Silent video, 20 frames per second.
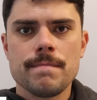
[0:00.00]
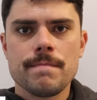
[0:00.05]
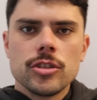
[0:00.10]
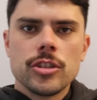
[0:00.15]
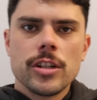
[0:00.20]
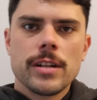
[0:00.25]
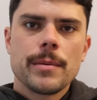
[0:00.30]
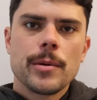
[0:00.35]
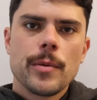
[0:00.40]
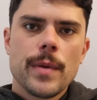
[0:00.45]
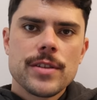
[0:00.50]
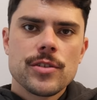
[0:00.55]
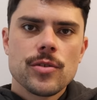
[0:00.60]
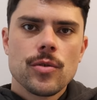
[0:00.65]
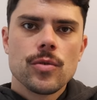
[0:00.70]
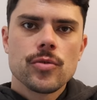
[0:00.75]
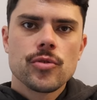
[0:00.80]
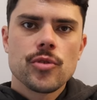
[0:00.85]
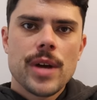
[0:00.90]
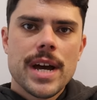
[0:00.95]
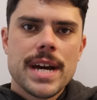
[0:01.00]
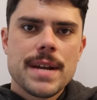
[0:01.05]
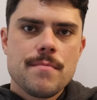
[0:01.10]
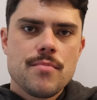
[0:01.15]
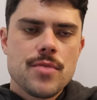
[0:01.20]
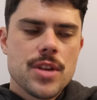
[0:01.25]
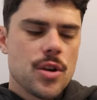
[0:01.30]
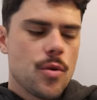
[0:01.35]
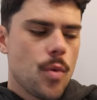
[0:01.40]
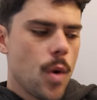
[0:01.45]
GWS also had a
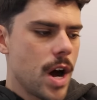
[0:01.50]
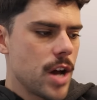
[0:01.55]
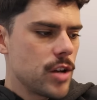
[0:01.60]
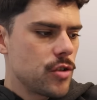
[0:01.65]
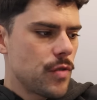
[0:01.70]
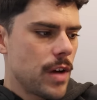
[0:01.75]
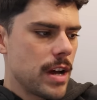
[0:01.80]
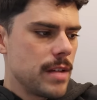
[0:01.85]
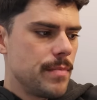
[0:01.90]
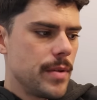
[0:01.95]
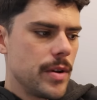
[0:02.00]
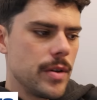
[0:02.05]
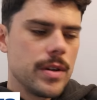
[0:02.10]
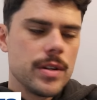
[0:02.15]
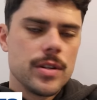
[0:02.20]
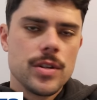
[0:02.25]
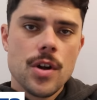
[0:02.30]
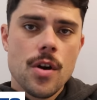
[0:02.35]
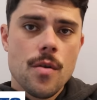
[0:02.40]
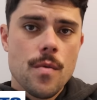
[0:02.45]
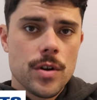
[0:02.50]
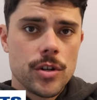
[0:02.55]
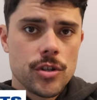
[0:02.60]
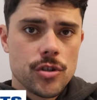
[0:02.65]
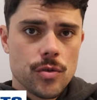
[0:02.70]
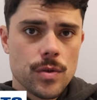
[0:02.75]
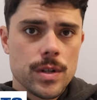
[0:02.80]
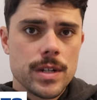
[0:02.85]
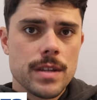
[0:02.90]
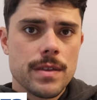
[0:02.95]
pretty quiet trade period. No one
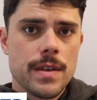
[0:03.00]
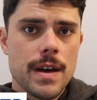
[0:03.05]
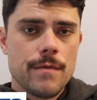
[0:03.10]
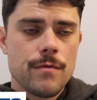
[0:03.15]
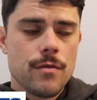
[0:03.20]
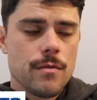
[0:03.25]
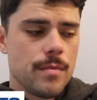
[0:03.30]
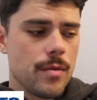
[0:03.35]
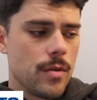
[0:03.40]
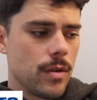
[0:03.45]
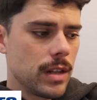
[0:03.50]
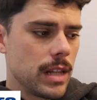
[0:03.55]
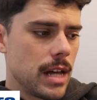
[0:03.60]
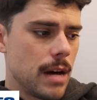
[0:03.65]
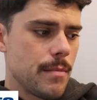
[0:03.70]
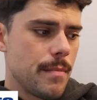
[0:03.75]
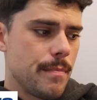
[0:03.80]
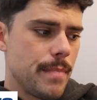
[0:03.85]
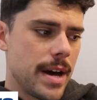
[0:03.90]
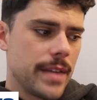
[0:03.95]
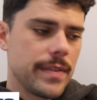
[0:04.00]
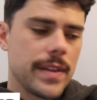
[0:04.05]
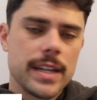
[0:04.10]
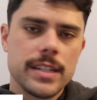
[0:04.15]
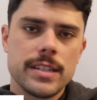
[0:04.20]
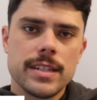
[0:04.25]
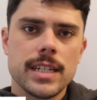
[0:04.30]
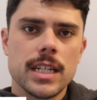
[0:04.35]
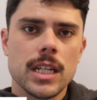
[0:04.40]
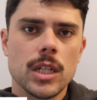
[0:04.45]
joined that football club, but they
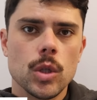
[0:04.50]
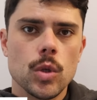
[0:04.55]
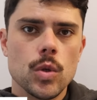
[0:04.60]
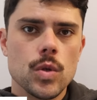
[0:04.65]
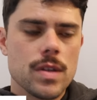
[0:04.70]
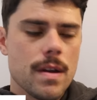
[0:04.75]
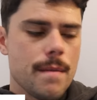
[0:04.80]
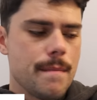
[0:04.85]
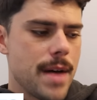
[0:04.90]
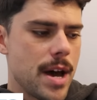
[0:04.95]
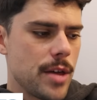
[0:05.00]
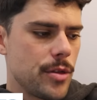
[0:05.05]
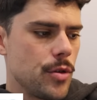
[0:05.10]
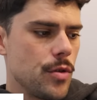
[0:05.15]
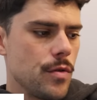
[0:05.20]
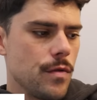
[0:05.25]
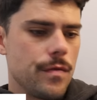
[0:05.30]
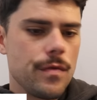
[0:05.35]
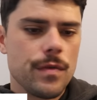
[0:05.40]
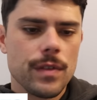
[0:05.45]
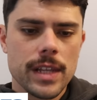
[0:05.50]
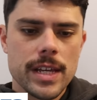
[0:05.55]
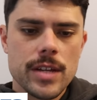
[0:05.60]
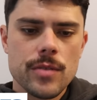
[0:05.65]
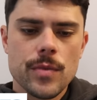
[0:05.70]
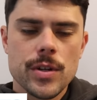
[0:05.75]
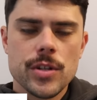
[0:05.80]
did lose Matthew Flynn.